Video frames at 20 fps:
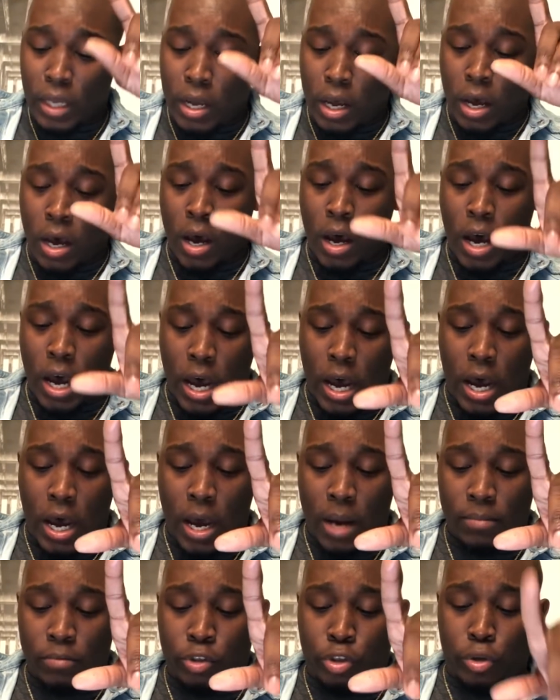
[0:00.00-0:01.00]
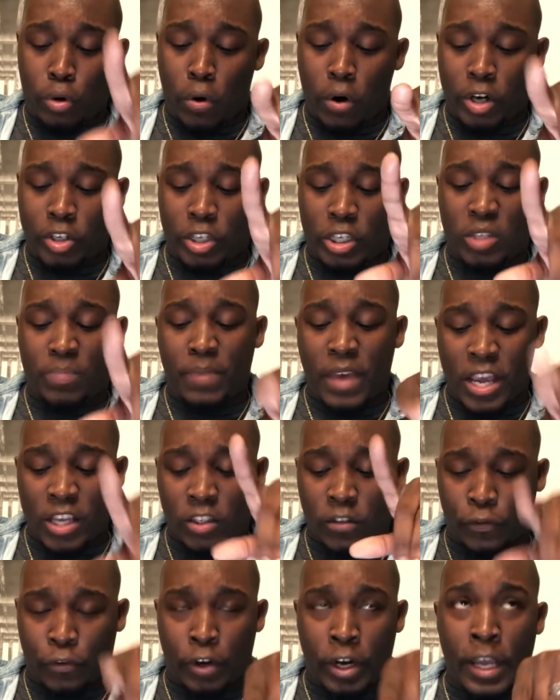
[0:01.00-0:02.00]
George's
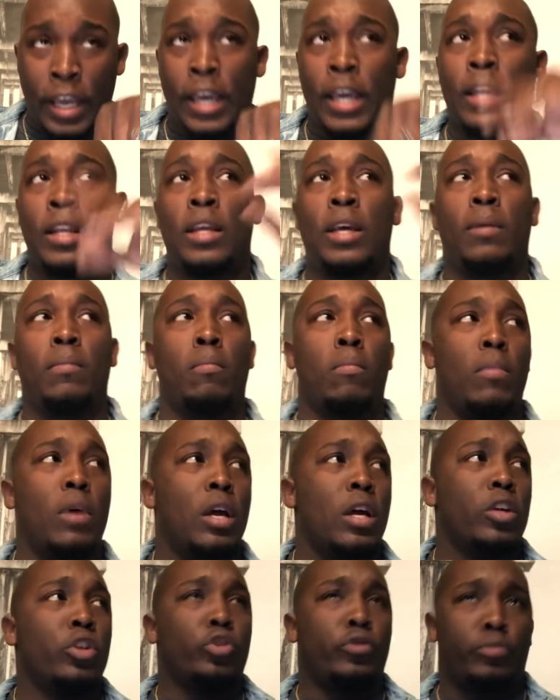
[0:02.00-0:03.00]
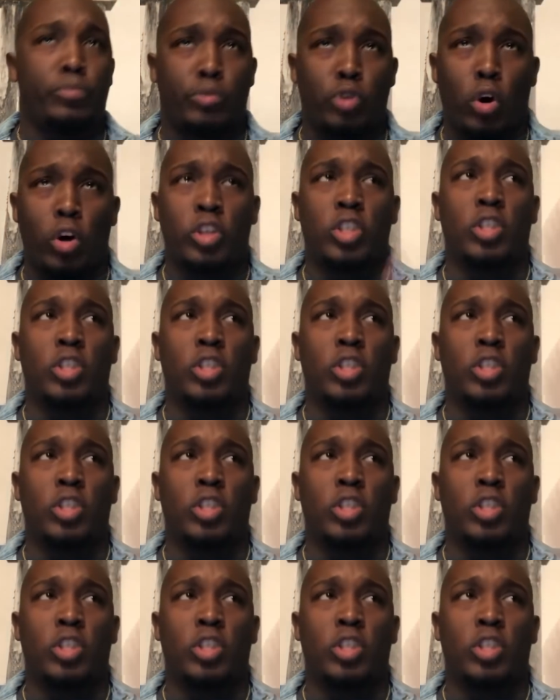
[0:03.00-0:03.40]
best friend and